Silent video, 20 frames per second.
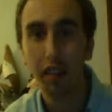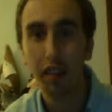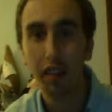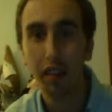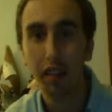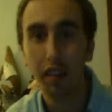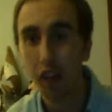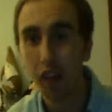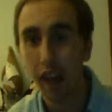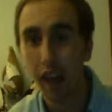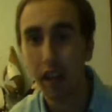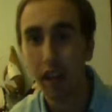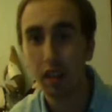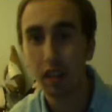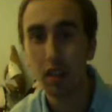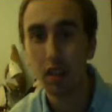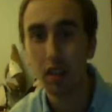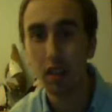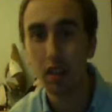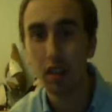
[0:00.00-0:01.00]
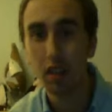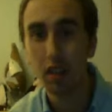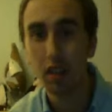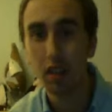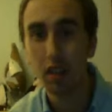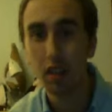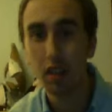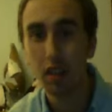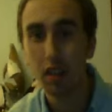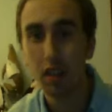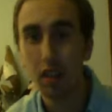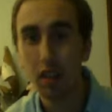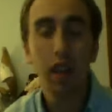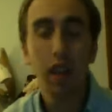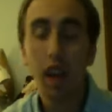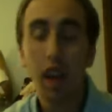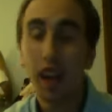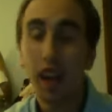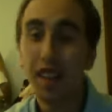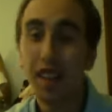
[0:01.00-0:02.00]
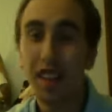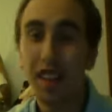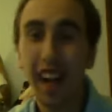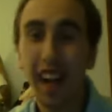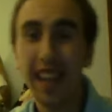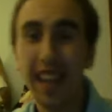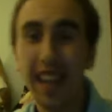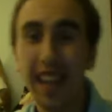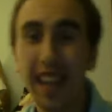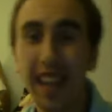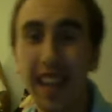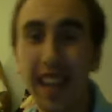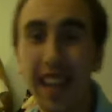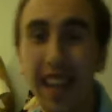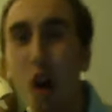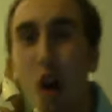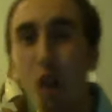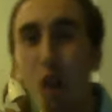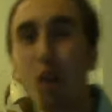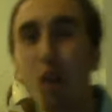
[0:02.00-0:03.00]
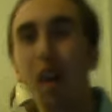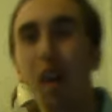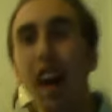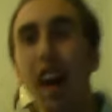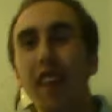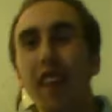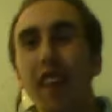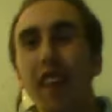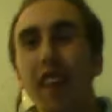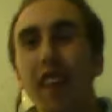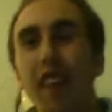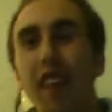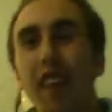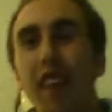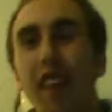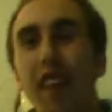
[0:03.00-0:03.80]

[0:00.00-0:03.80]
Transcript: to my channel. Because I know I'm not